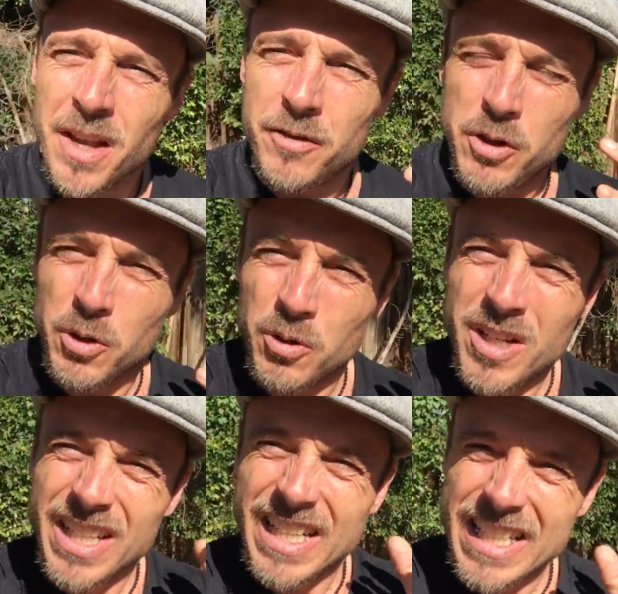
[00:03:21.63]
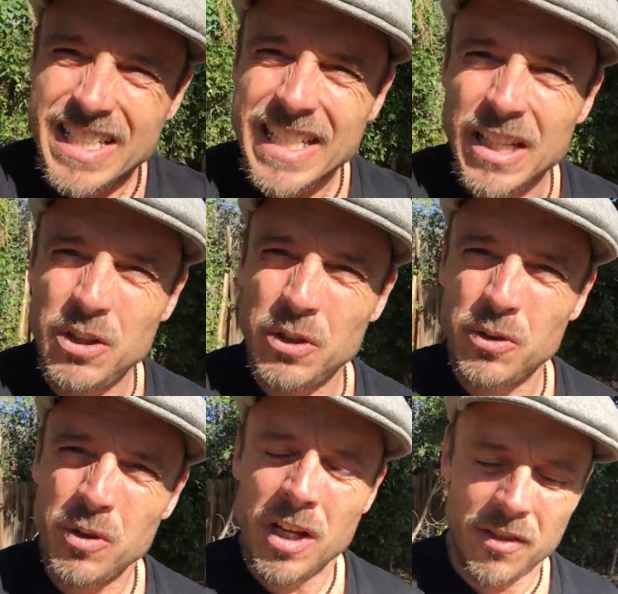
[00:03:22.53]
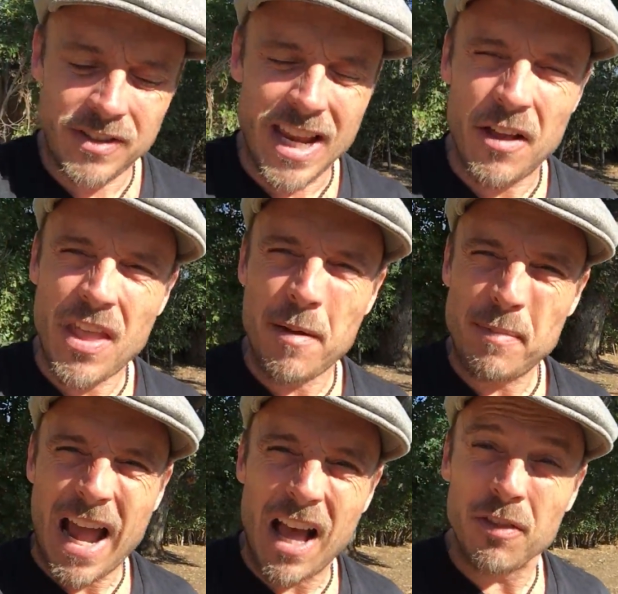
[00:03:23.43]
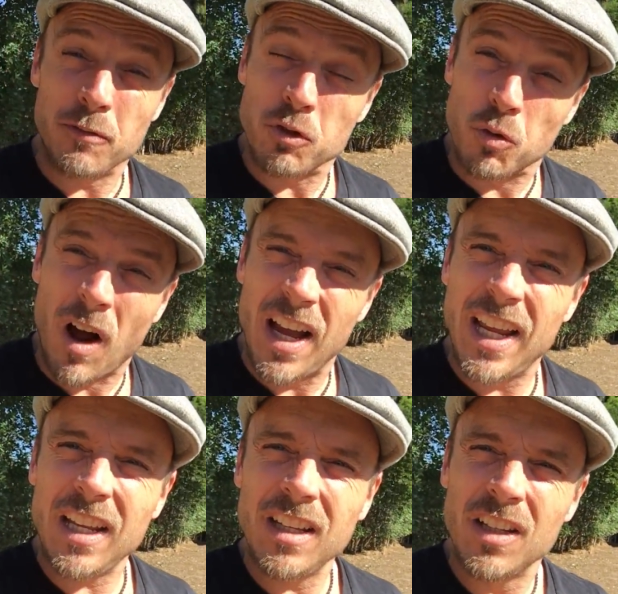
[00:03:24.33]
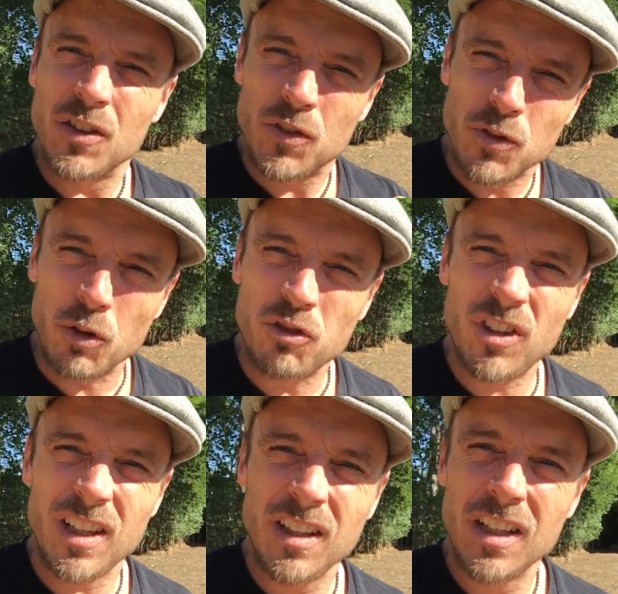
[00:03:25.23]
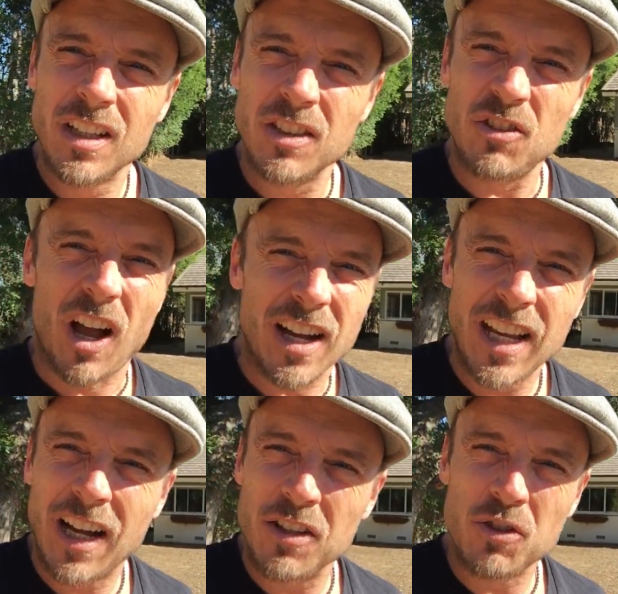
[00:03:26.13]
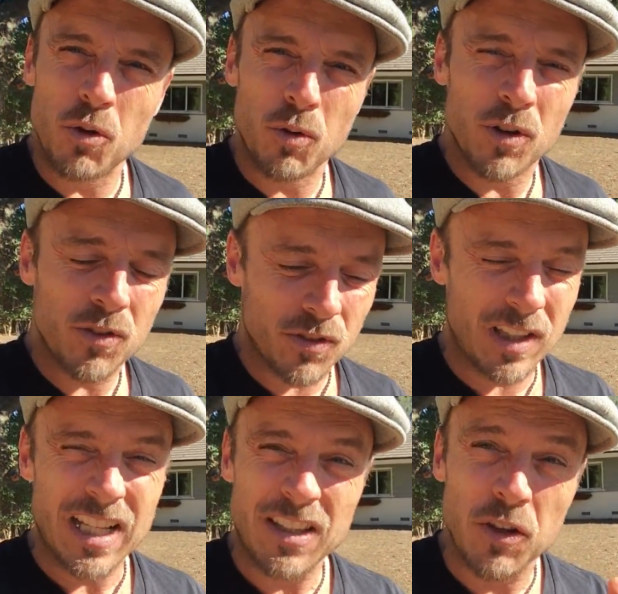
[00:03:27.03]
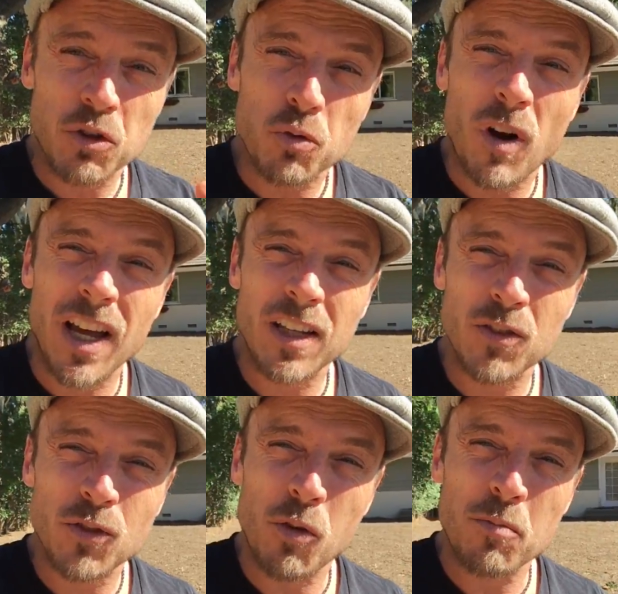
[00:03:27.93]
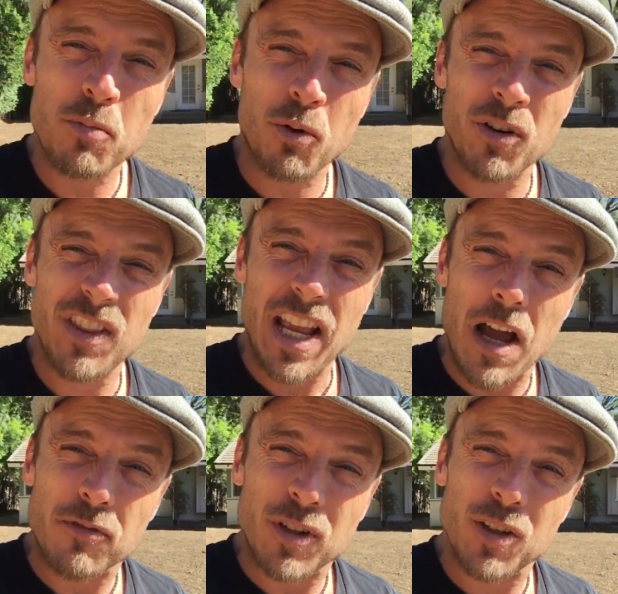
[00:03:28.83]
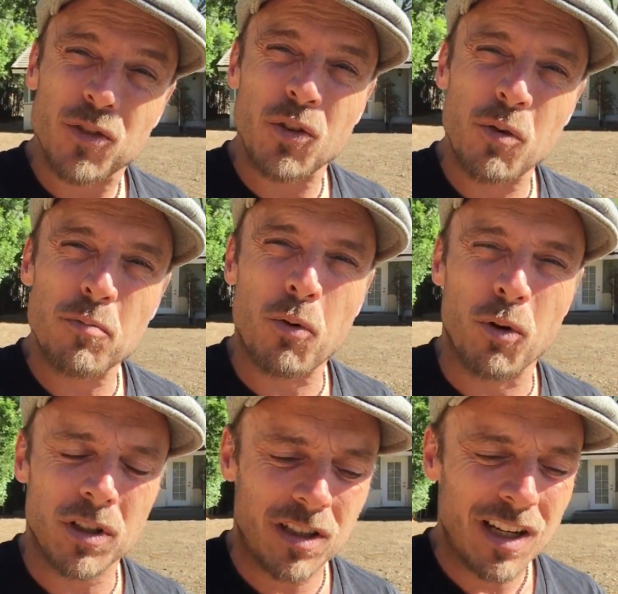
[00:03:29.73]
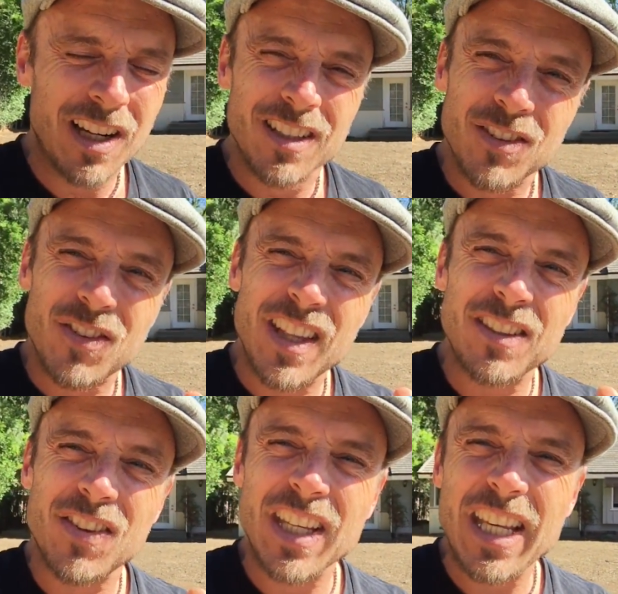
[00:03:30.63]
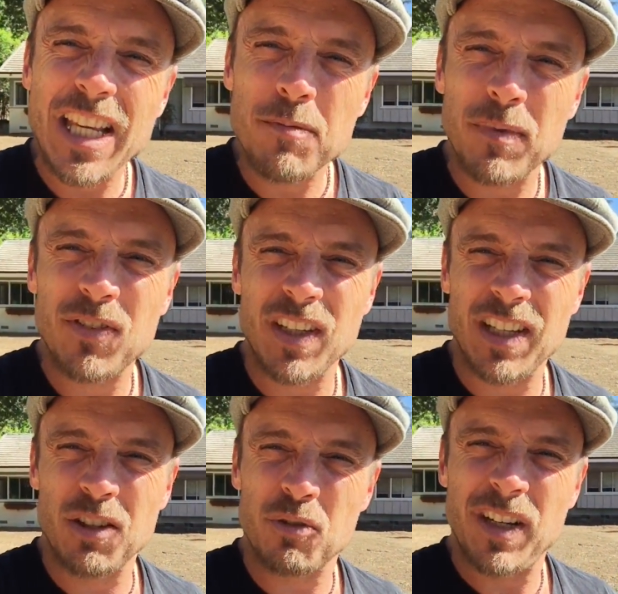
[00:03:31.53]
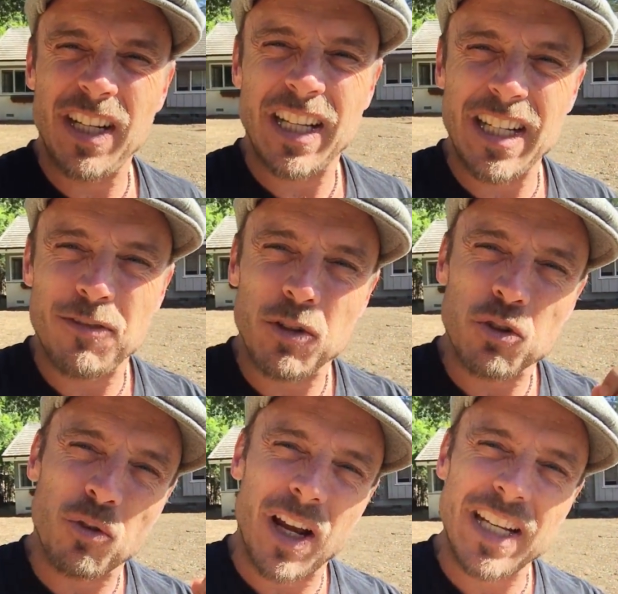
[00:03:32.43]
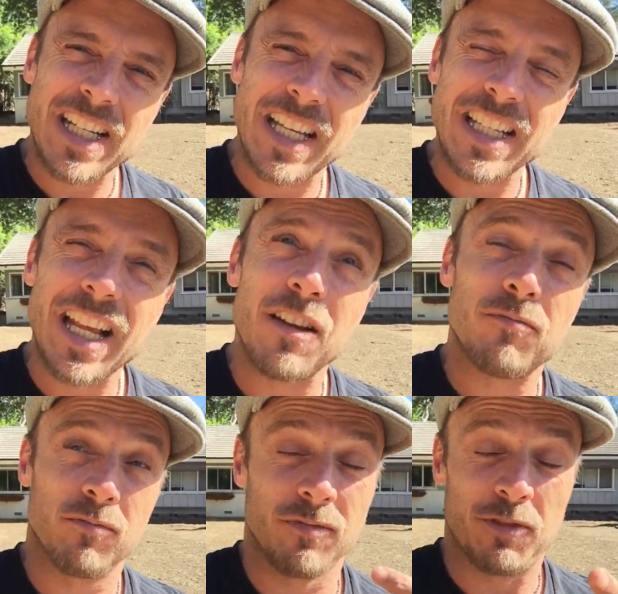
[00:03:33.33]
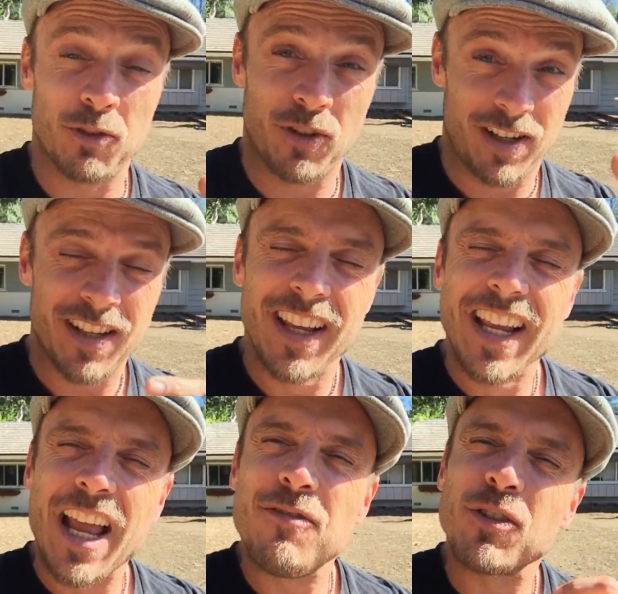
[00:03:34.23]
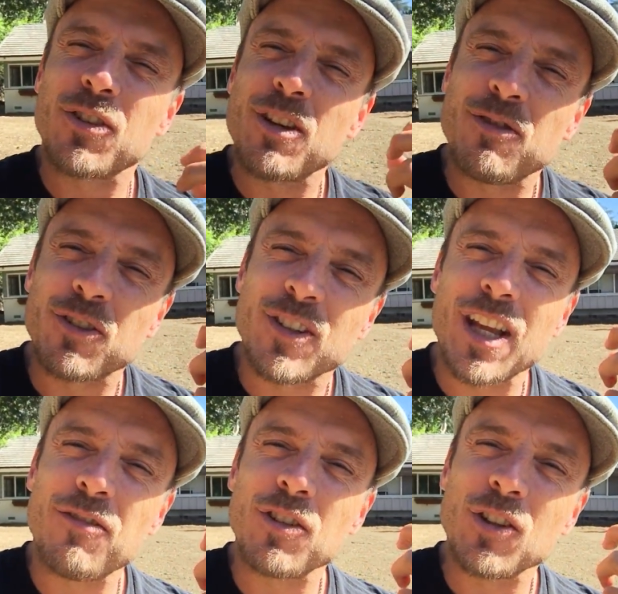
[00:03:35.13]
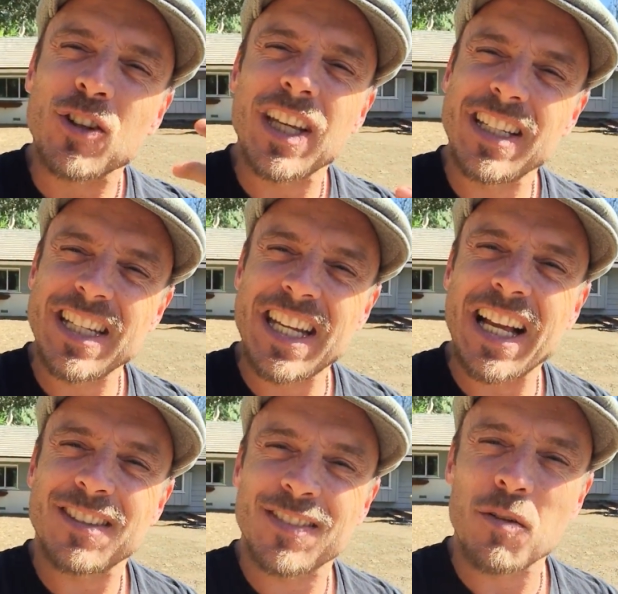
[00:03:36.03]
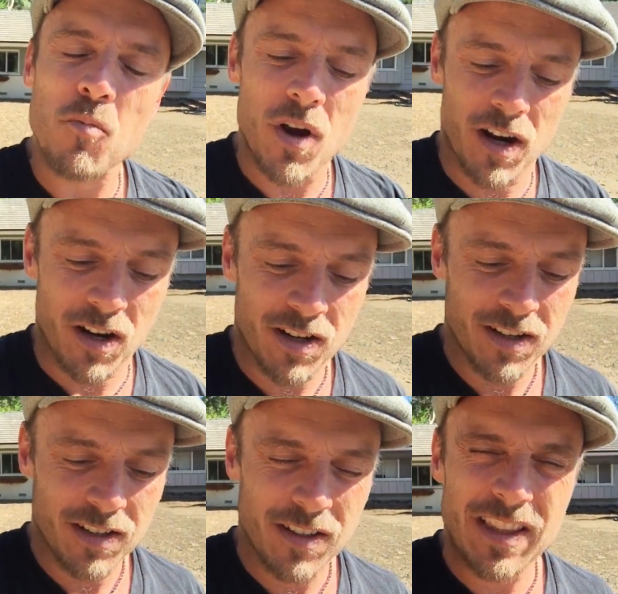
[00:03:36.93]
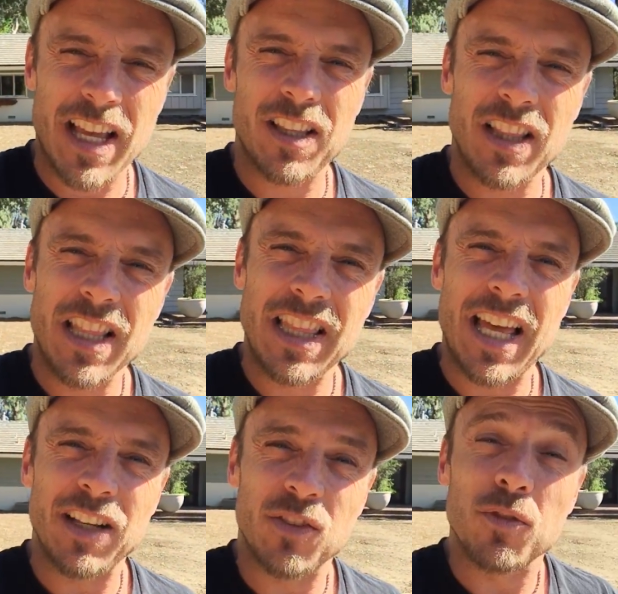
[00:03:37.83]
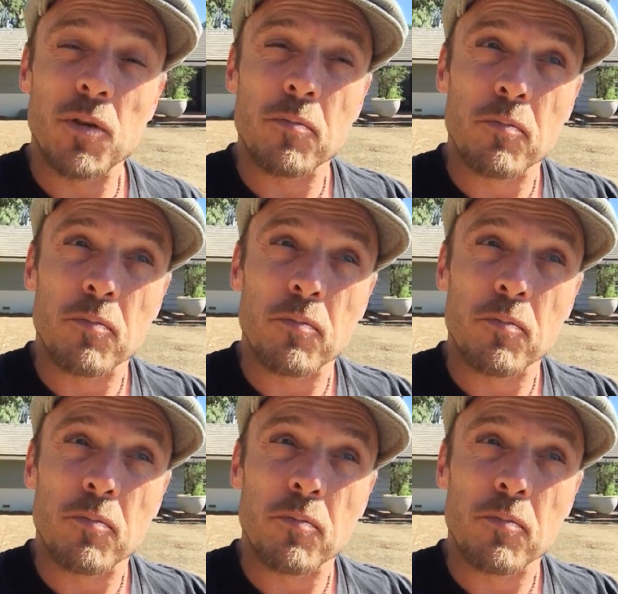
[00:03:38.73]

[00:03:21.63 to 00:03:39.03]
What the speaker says: If you'll continue down that path of trying, searching, knocking on doors, like the trying is so important, the effort is so important. It's the key missing ingredient if you're trying to get, if you're looking to get somewhere that is